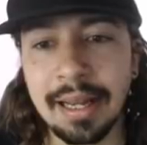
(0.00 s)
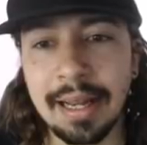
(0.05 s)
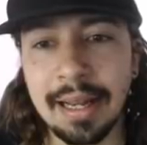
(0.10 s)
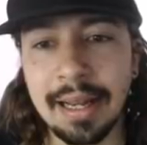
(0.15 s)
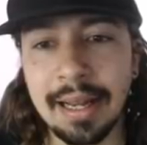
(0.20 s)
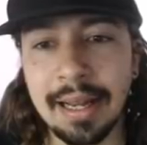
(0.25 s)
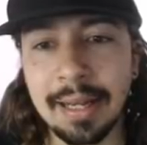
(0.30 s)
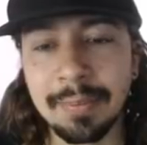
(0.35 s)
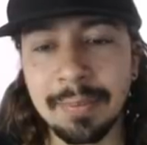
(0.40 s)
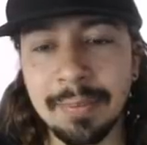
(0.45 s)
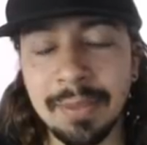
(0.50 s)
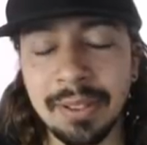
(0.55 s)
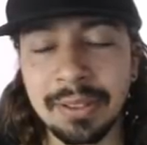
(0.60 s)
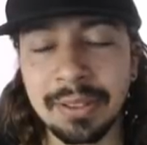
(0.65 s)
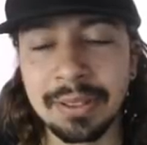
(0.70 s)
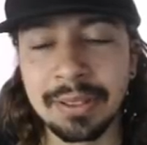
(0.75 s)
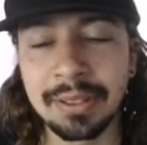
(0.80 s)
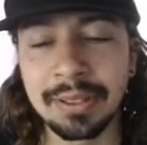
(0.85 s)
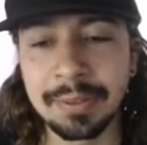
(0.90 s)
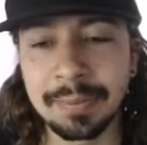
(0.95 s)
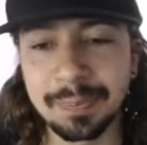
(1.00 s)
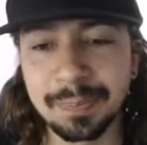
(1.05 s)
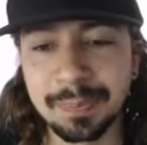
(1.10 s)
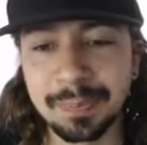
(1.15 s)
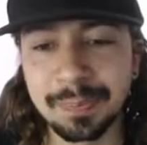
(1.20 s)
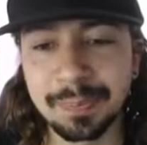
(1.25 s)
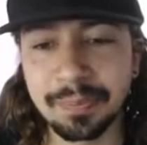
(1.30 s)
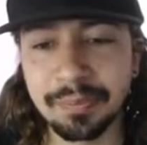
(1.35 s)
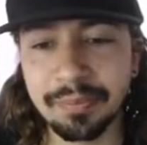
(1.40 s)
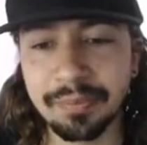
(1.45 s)
This is a pretty
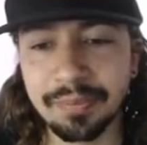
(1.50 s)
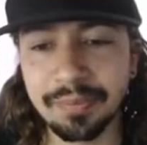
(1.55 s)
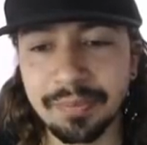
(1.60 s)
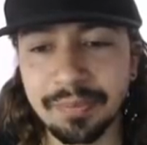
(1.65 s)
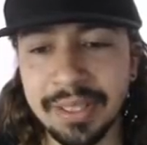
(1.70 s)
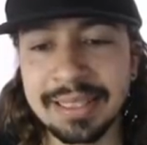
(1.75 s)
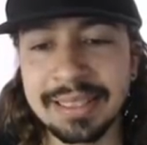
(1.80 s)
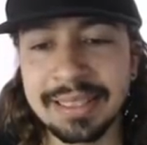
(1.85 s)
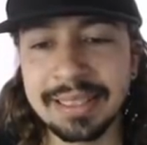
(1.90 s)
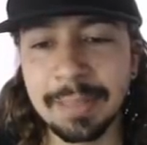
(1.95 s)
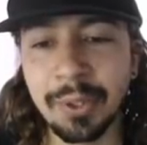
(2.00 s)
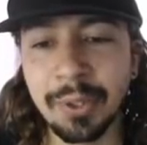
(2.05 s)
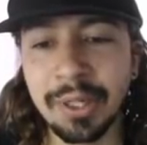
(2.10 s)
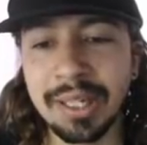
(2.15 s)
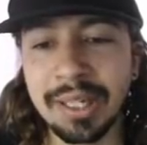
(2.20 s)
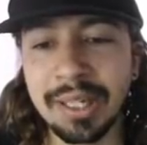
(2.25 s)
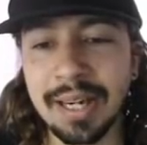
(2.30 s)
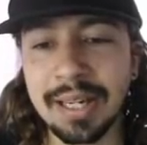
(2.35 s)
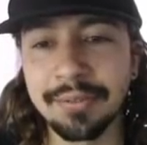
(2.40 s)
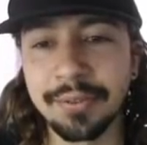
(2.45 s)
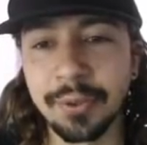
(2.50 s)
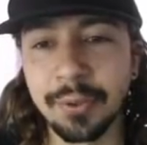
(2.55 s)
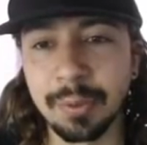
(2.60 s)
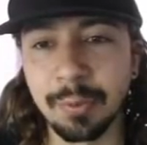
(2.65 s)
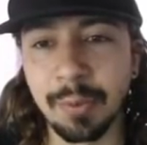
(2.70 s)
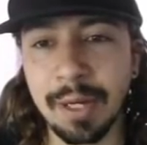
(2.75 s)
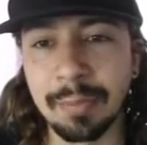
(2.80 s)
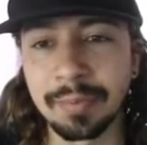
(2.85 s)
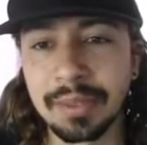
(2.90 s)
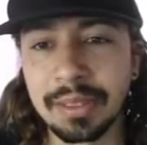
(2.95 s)
straightforward one.
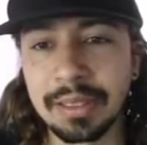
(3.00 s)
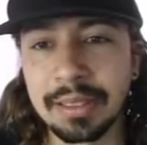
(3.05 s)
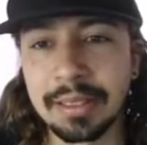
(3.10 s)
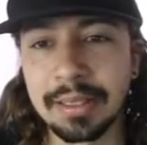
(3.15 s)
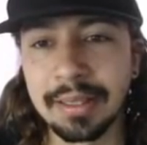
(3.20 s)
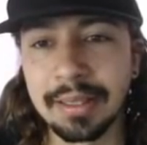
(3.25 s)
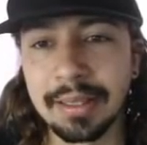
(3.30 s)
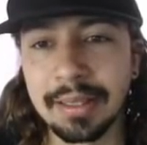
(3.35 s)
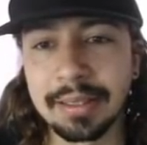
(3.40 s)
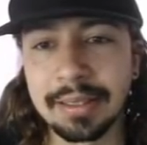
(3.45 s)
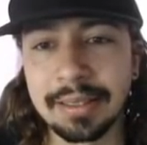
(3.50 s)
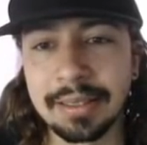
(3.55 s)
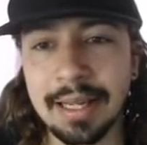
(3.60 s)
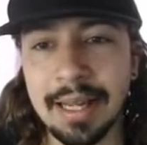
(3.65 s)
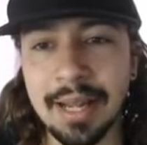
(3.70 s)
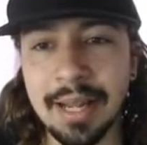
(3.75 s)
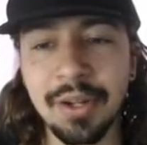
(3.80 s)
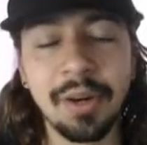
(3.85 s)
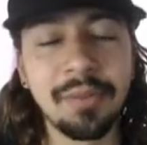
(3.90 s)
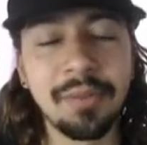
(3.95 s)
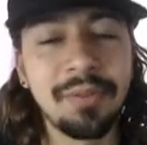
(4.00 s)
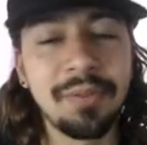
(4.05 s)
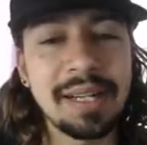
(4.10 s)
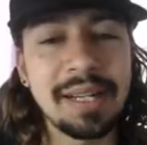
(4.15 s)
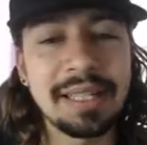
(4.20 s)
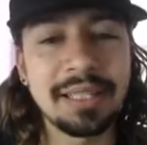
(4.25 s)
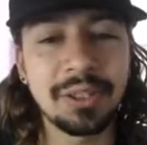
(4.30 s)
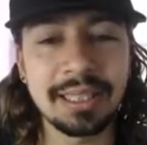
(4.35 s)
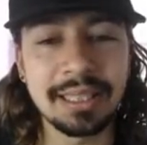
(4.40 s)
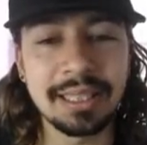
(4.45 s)
Not very interesting, this one, I'm afraid.
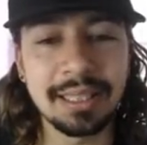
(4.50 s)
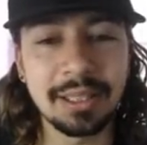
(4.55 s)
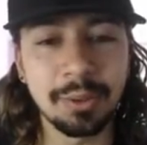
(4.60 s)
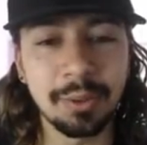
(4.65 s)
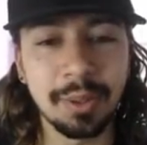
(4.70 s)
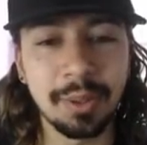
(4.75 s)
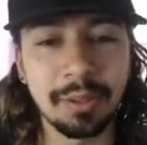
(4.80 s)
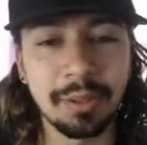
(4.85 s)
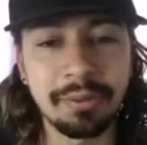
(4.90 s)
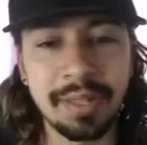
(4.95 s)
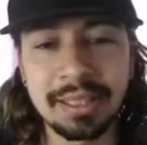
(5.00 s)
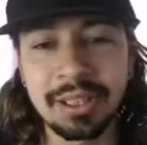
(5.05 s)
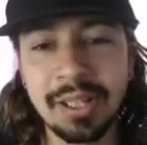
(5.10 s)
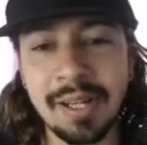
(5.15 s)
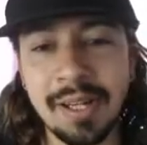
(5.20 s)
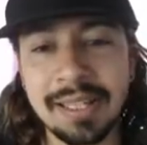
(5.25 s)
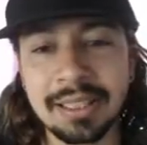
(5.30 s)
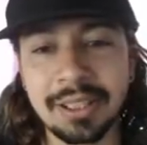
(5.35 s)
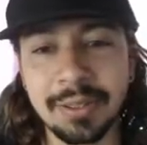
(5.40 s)
Straight to Stuart Dallas.